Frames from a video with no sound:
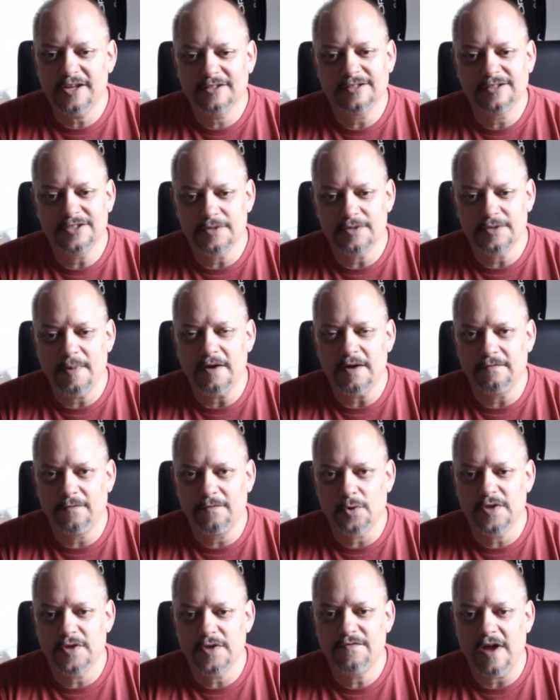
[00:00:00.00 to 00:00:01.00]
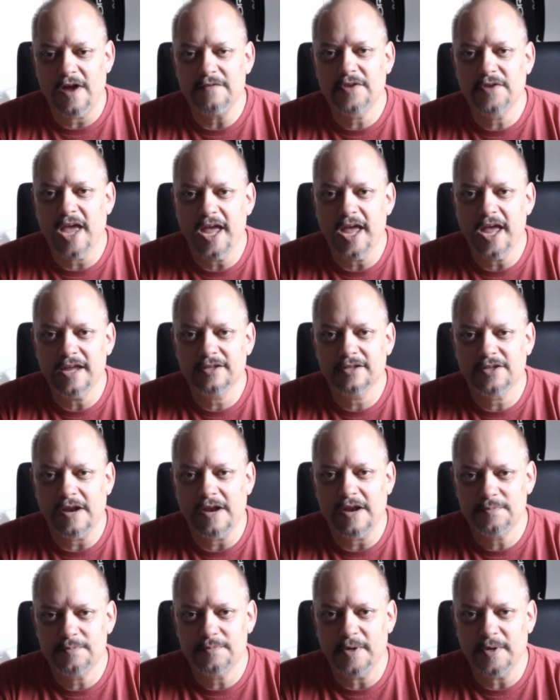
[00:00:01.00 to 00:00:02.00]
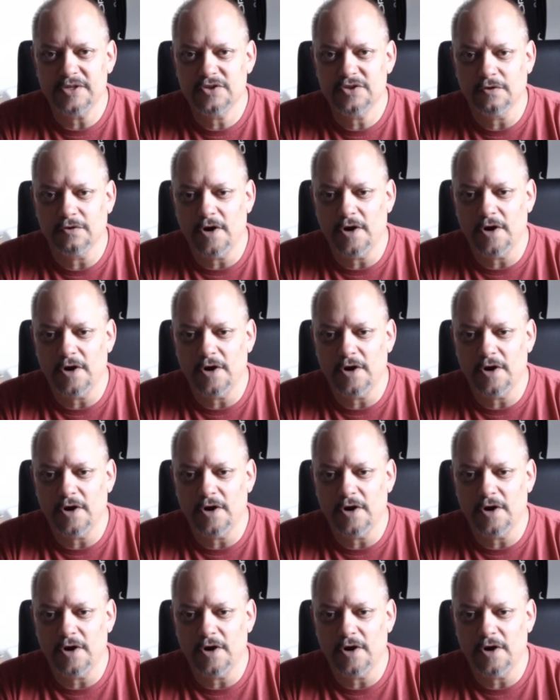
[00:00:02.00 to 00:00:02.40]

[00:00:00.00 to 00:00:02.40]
It was about 45K that I've spent so far.